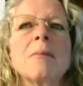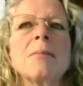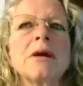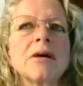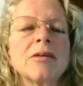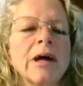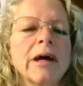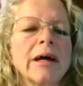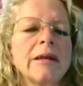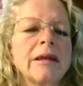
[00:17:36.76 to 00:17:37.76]
because
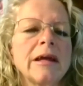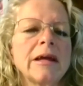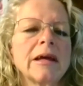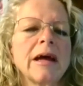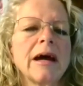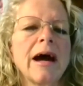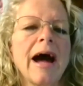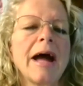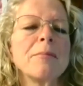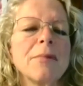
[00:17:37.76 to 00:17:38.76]

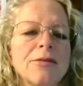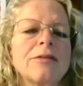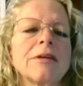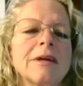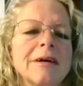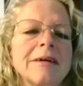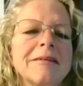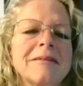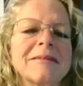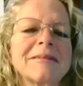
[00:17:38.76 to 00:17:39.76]
I miss the kids.